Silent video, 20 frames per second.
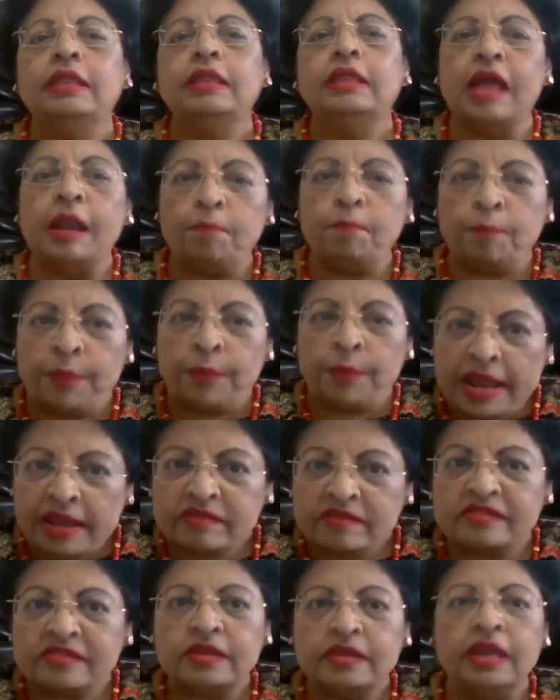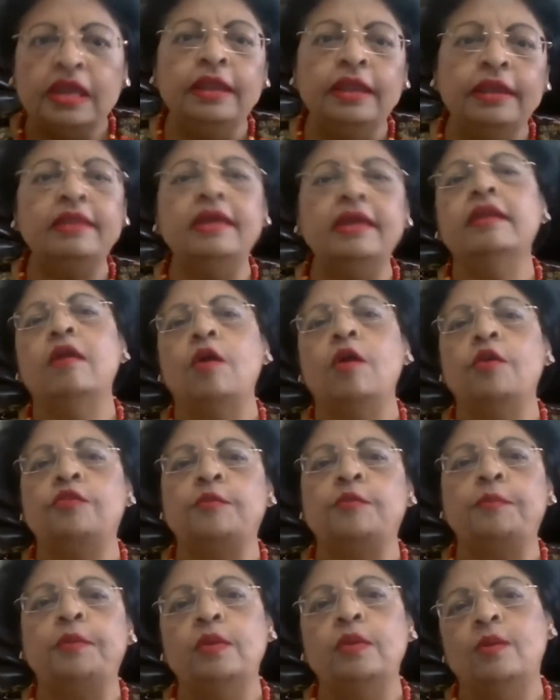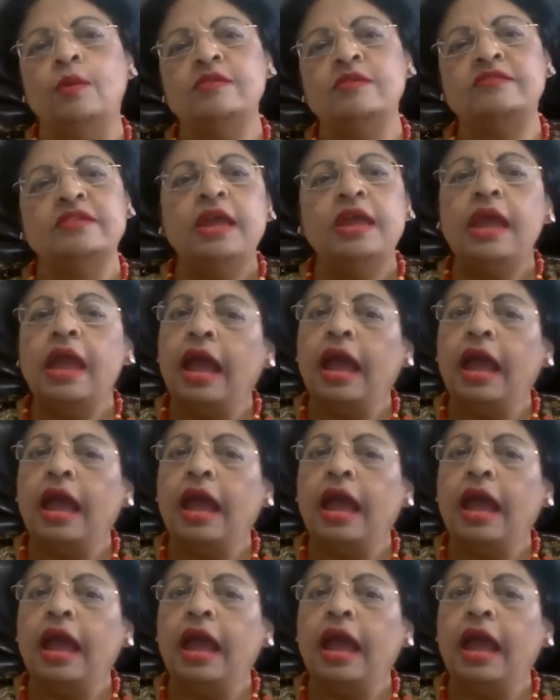that brings Indian entrepreneurs